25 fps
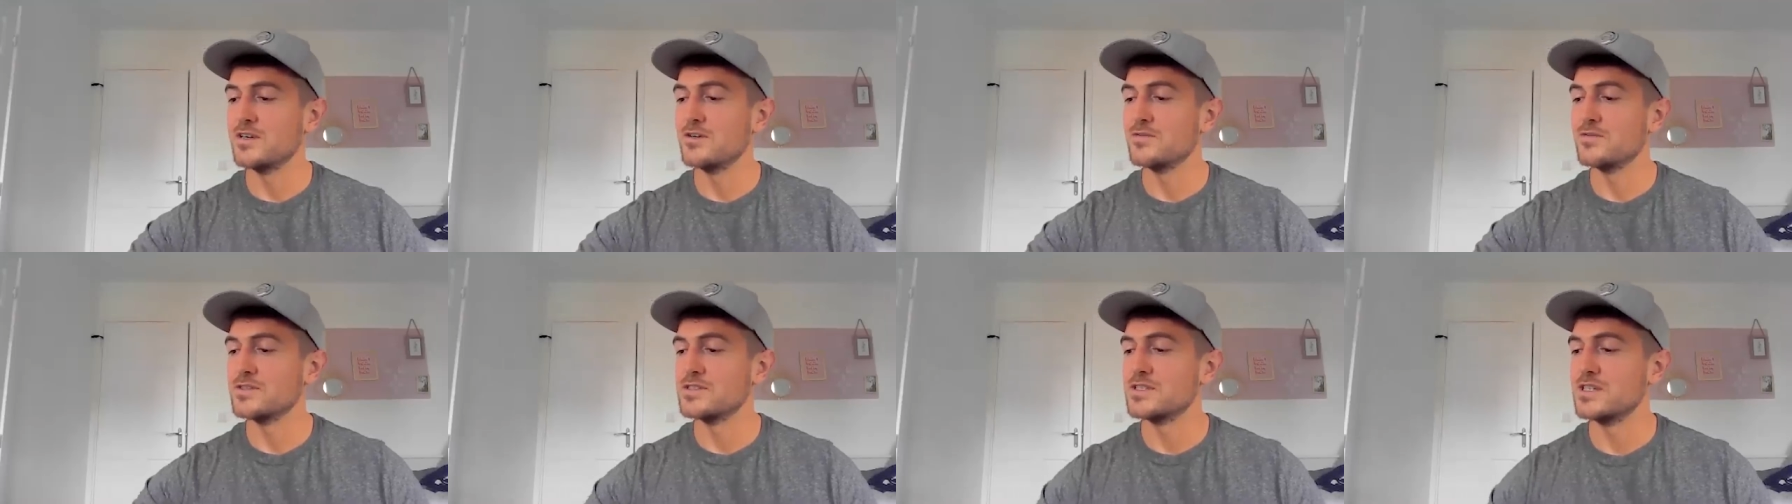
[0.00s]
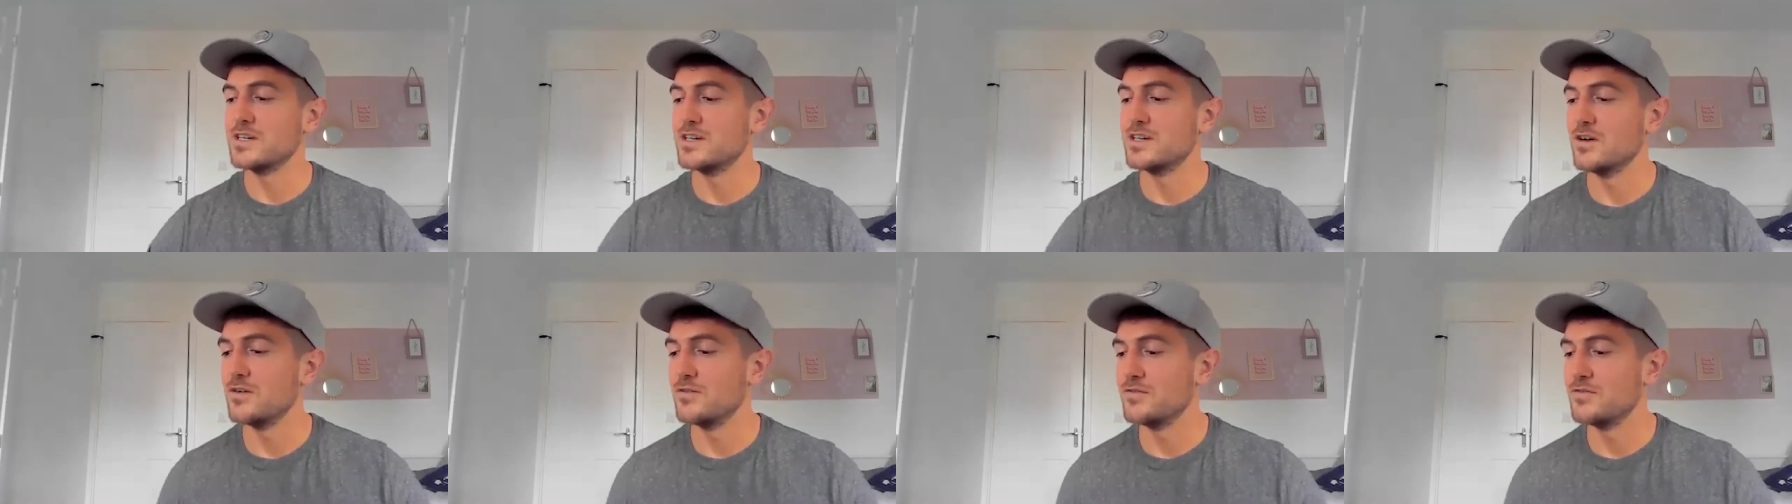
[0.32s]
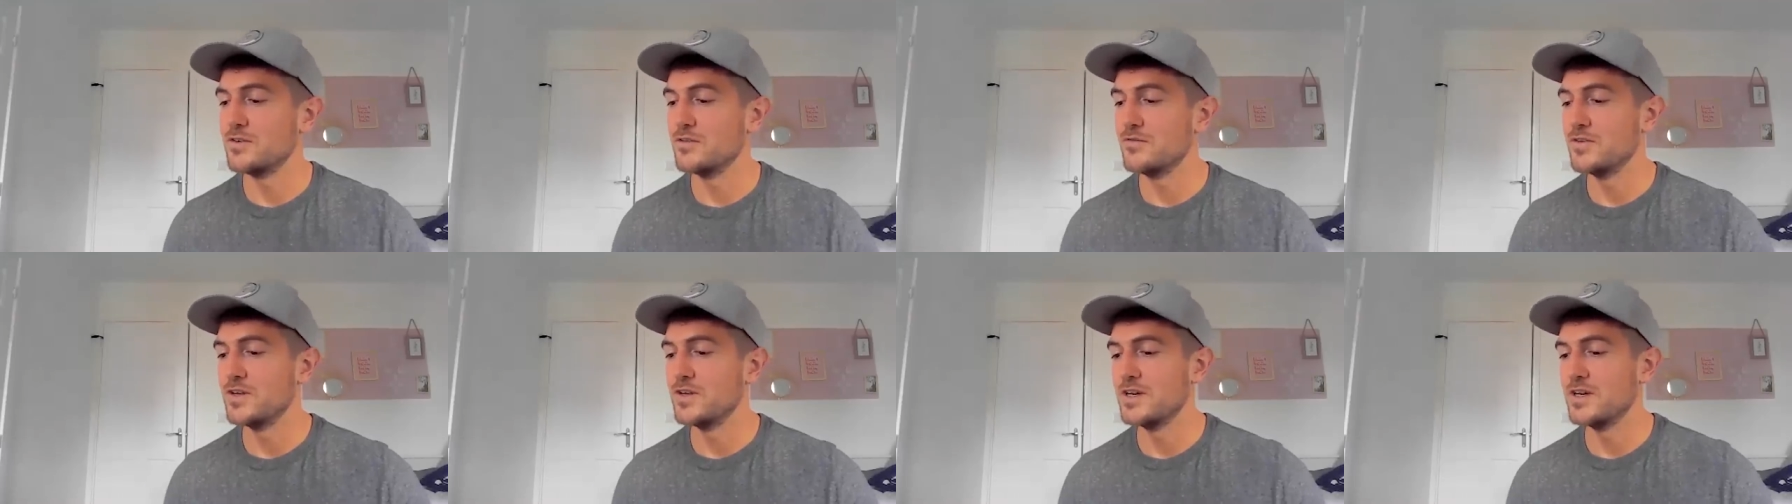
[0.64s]
you obviously got a
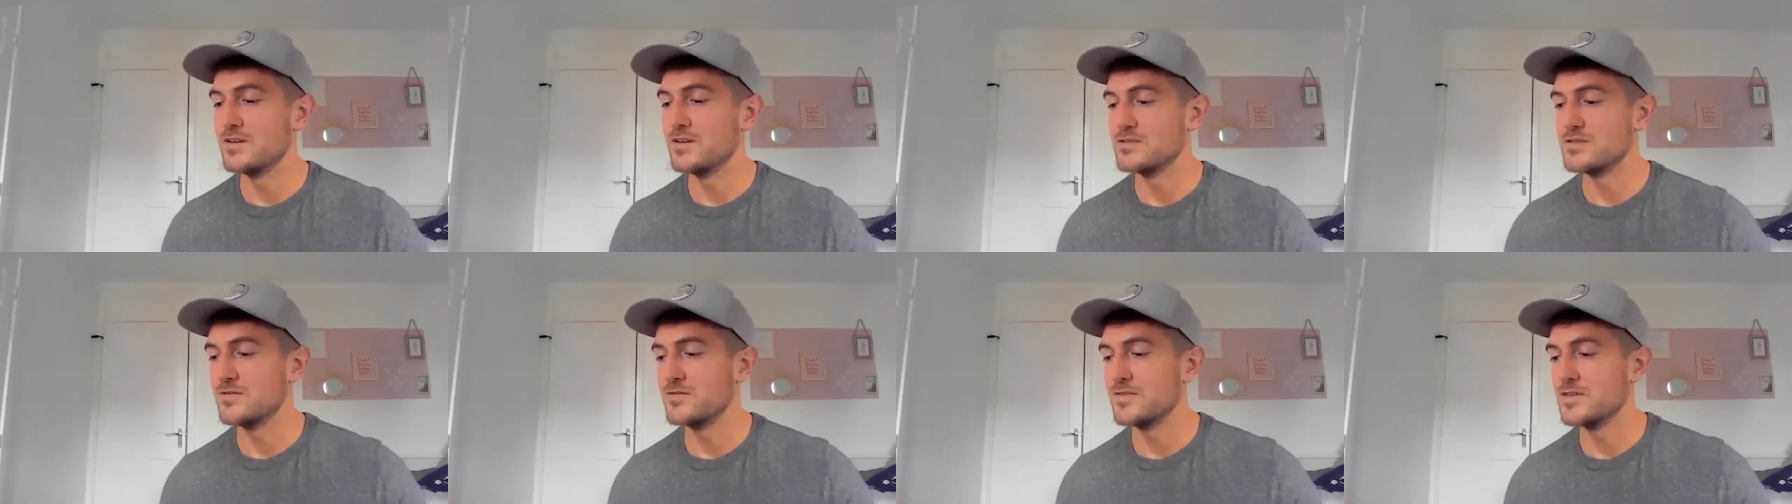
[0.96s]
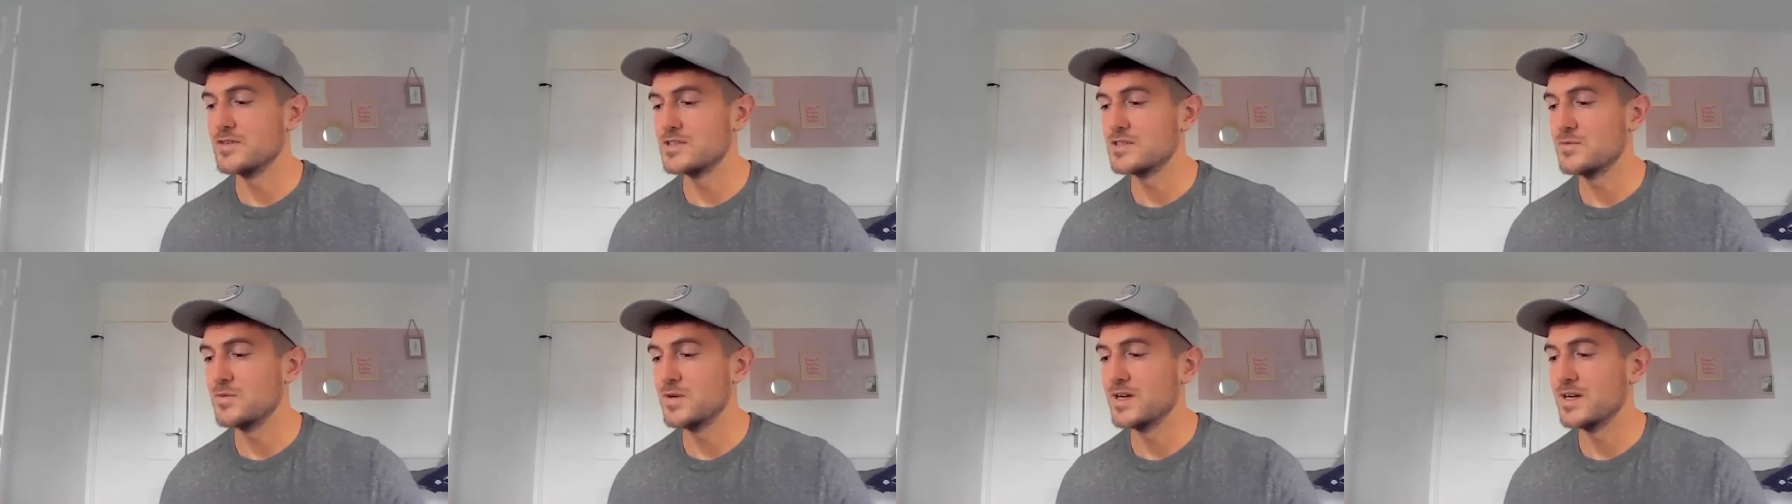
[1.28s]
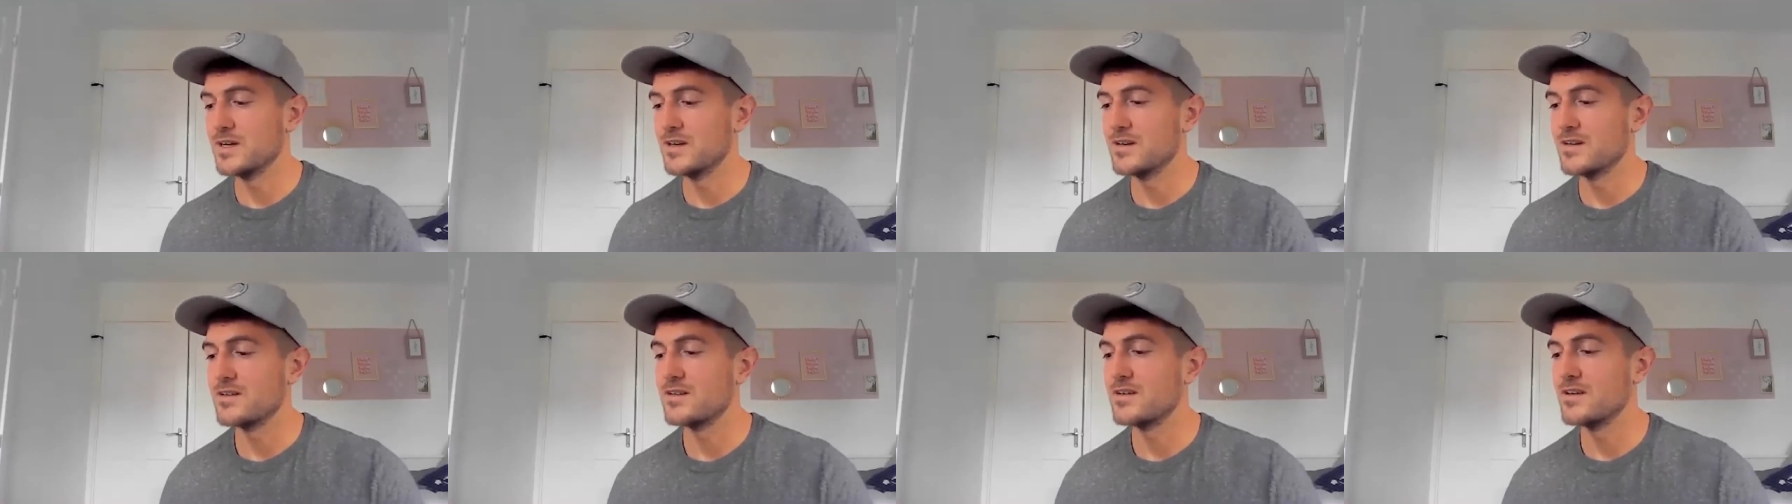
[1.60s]
few videos of your
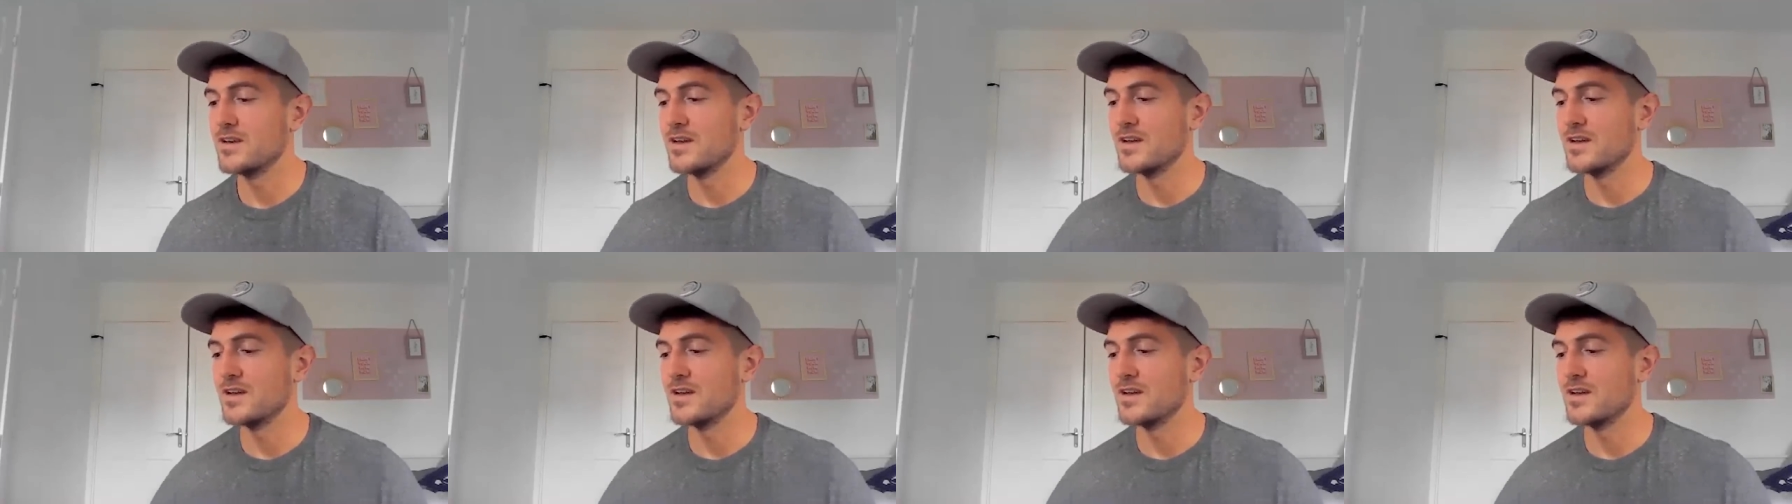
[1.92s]
swing,